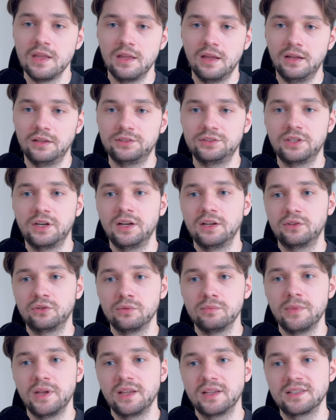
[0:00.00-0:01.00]
I tried to
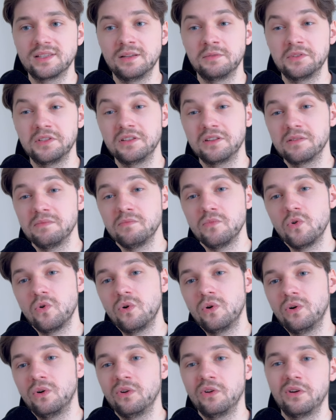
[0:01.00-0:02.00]
make something
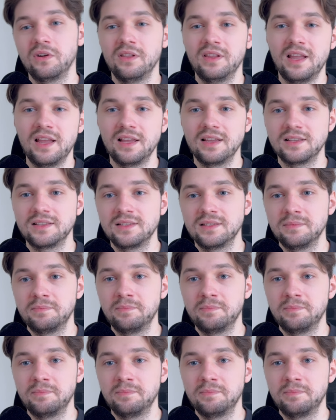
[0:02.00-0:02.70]
more or less